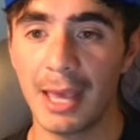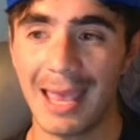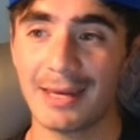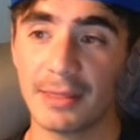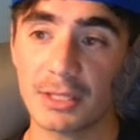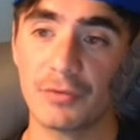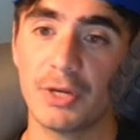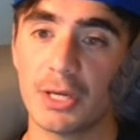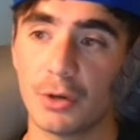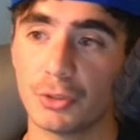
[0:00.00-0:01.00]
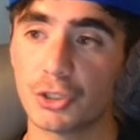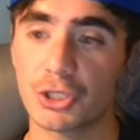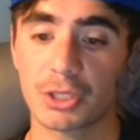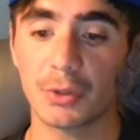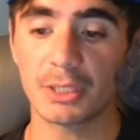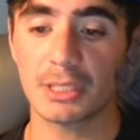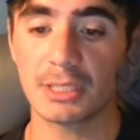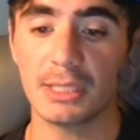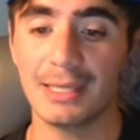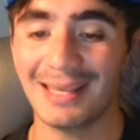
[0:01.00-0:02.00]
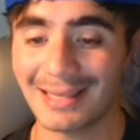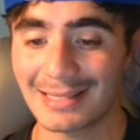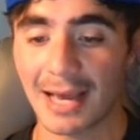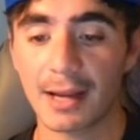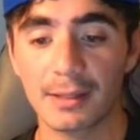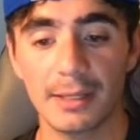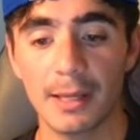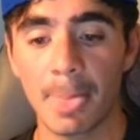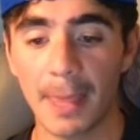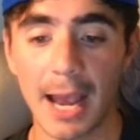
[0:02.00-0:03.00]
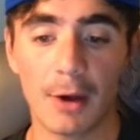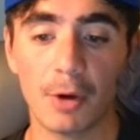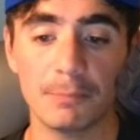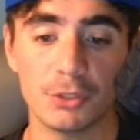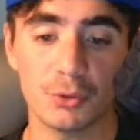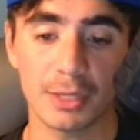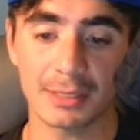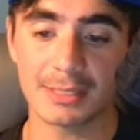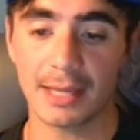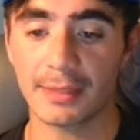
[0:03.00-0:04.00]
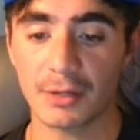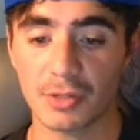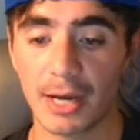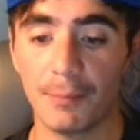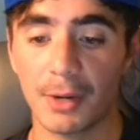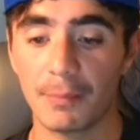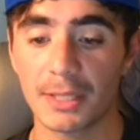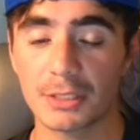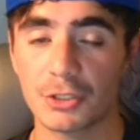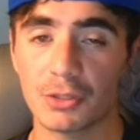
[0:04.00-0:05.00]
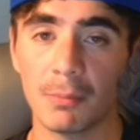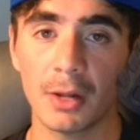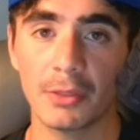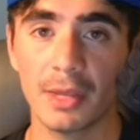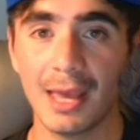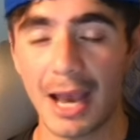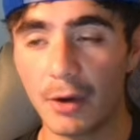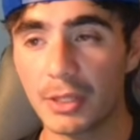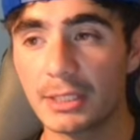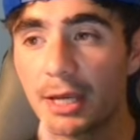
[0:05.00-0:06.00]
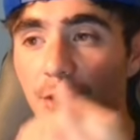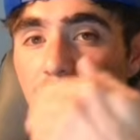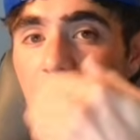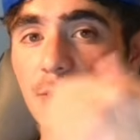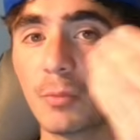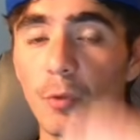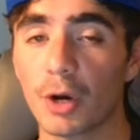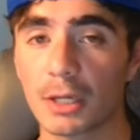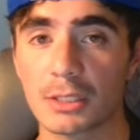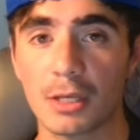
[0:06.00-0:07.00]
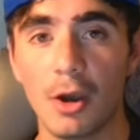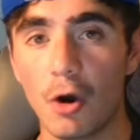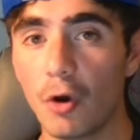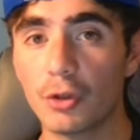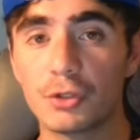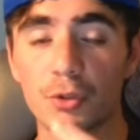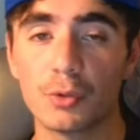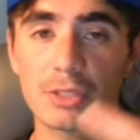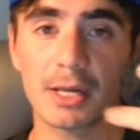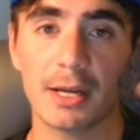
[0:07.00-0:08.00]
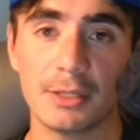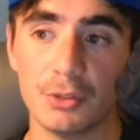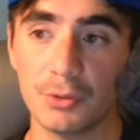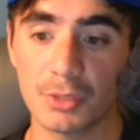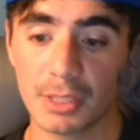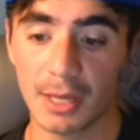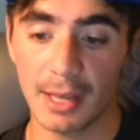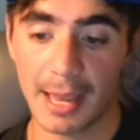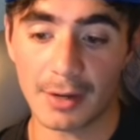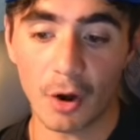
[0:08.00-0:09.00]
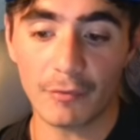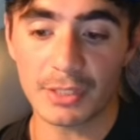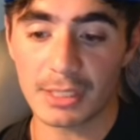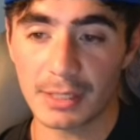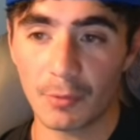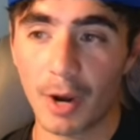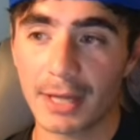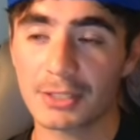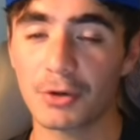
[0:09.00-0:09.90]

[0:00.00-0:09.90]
And in this video, you're just going to see exactly how I'm doing the 10,000 outbound messages a month, how the entire system works, all the tools that I use, and obviously why it's so